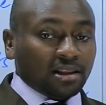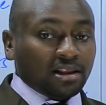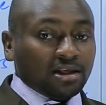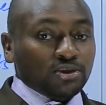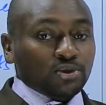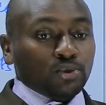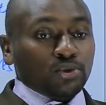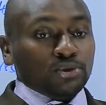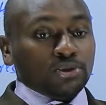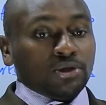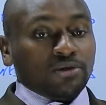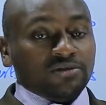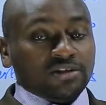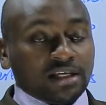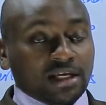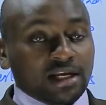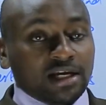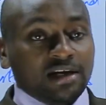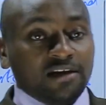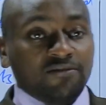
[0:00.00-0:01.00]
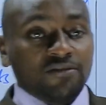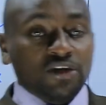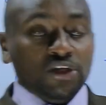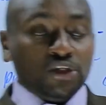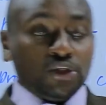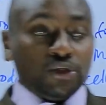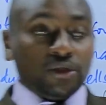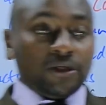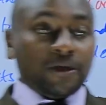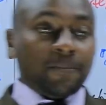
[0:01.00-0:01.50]
the zones of cell
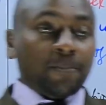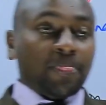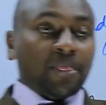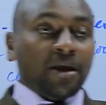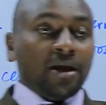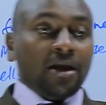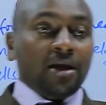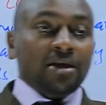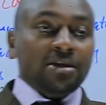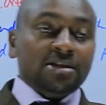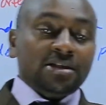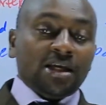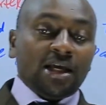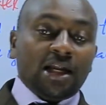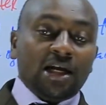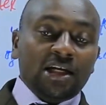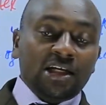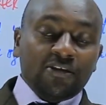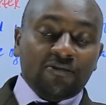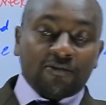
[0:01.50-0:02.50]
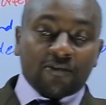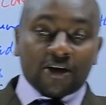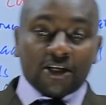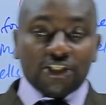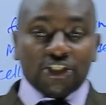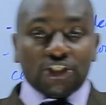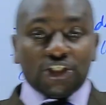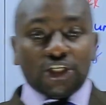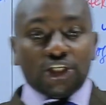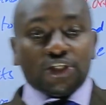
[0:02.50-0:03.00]
division, cell
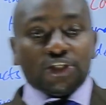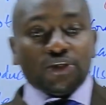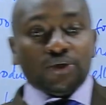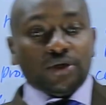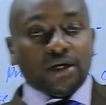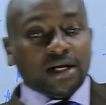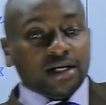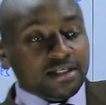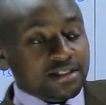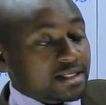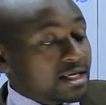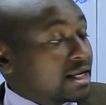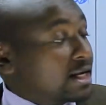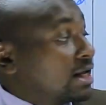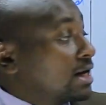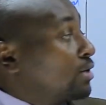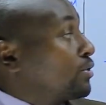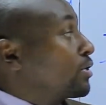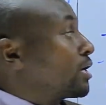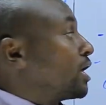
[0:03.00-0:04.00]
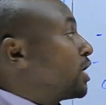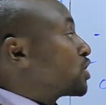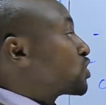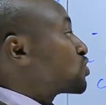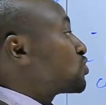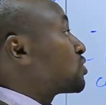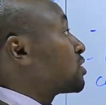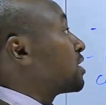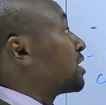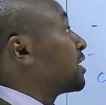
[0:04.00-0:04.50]
differentiation, and cell
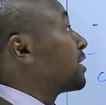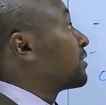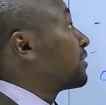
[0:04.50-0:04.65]
elongation.